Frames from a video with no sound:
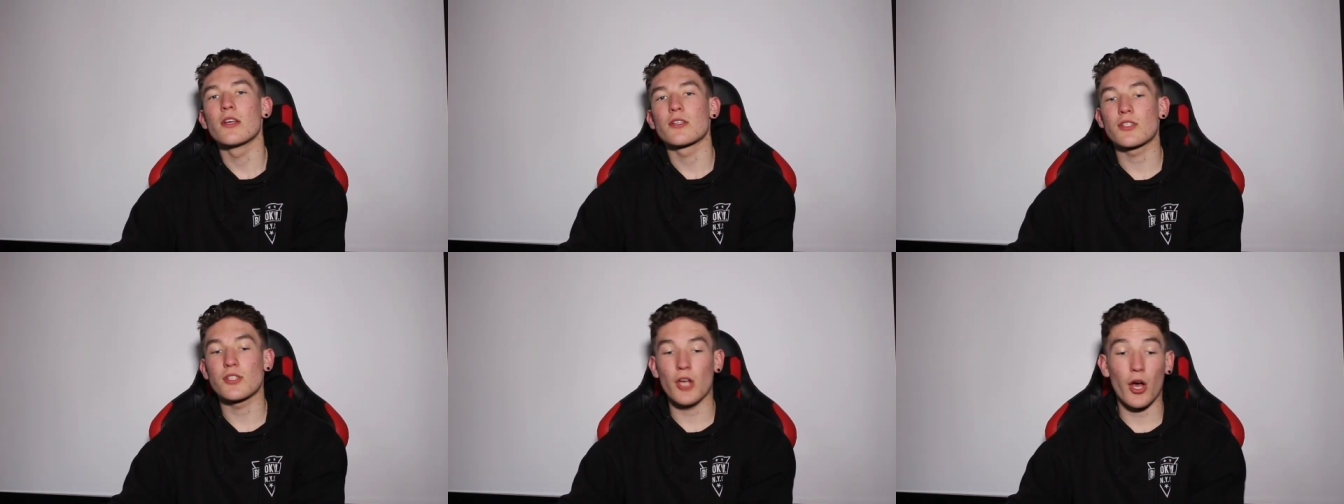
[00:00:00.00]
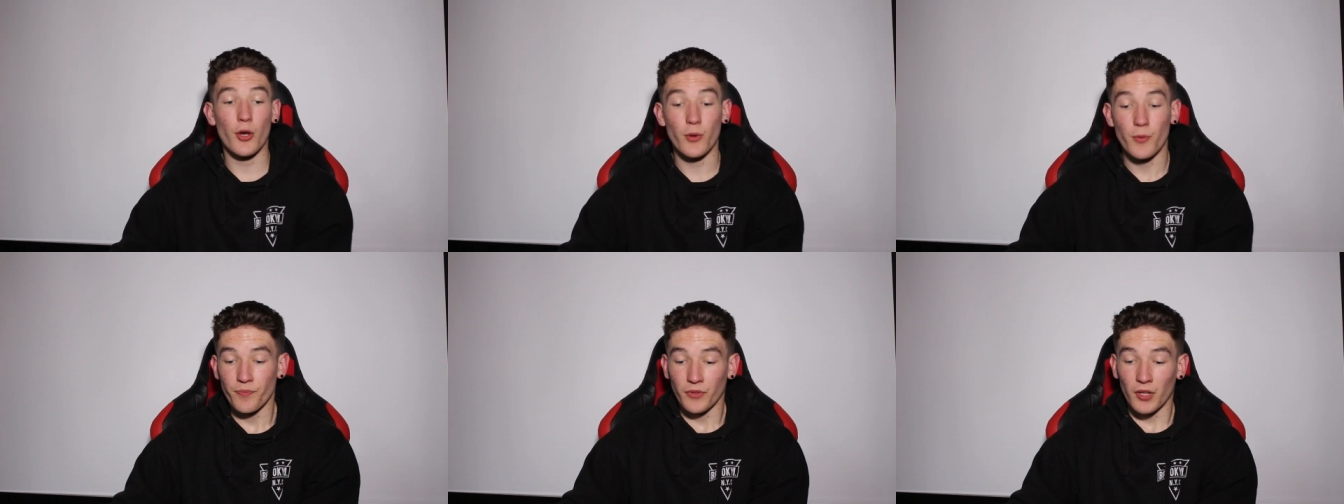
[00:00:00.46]

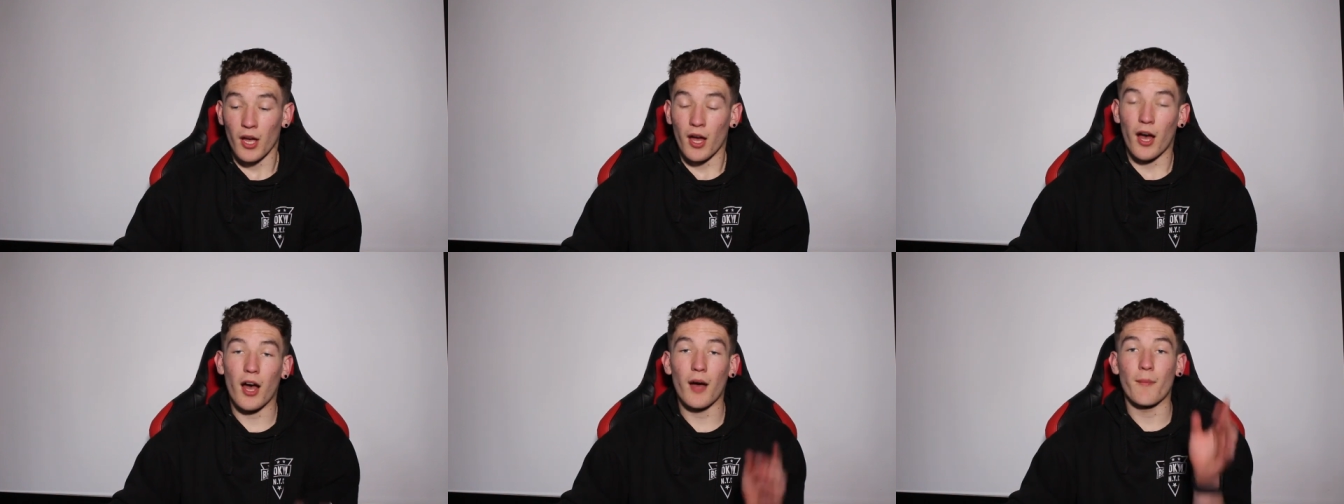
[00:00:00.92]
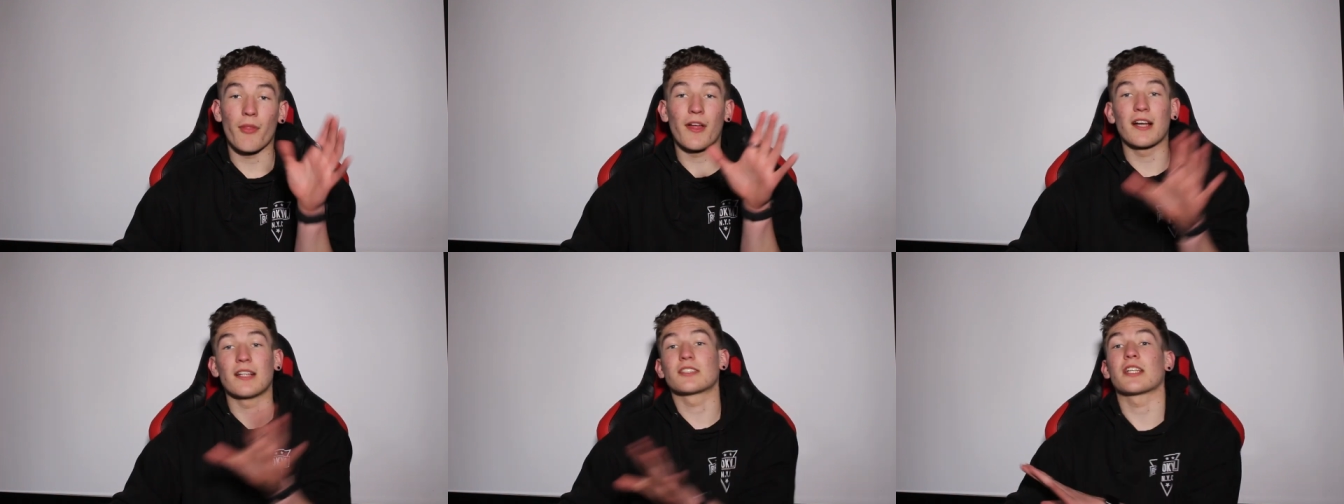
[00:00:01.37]
So, um,
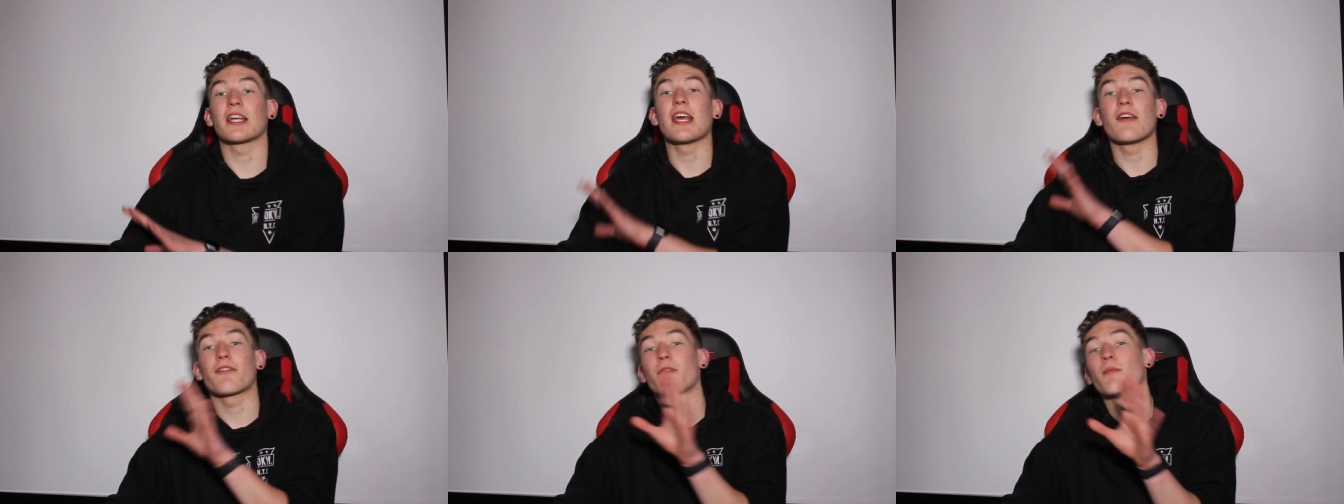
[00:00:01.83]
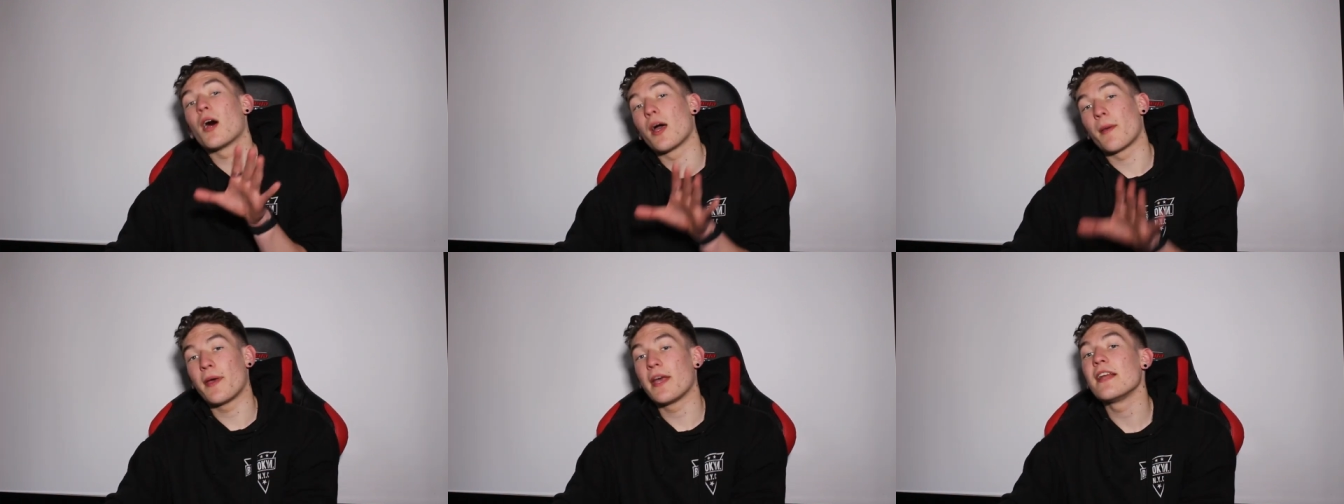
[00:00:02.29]
that's it for
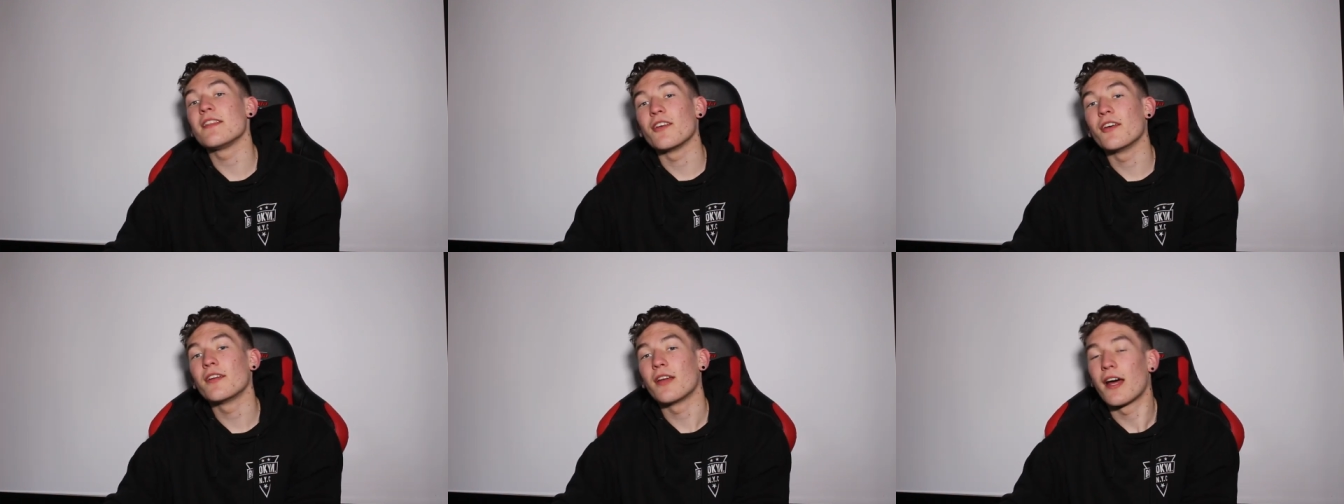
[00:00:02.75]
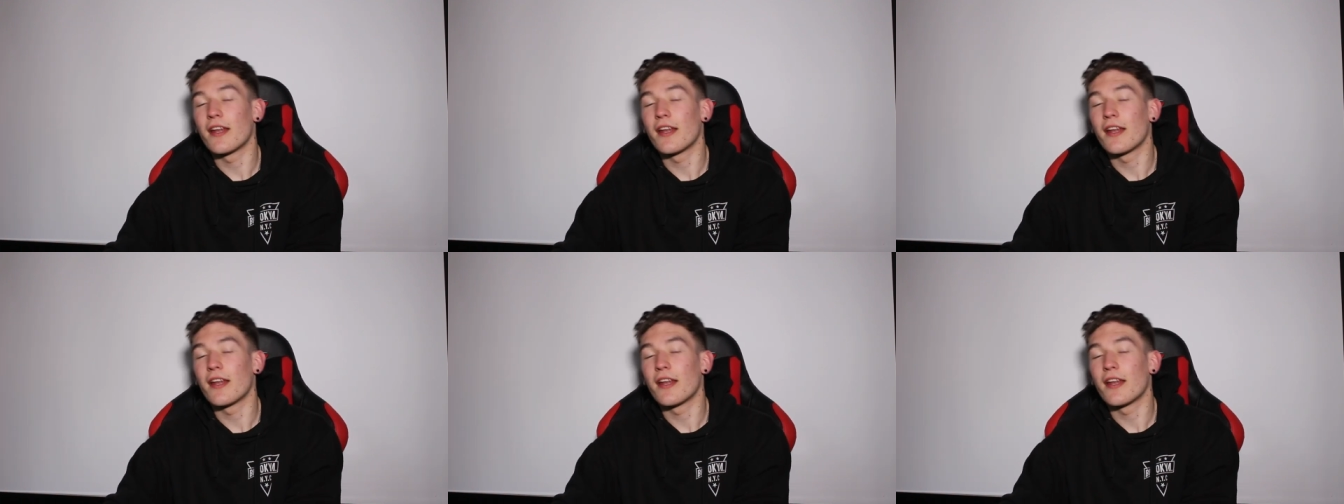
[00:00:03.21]
my opinion,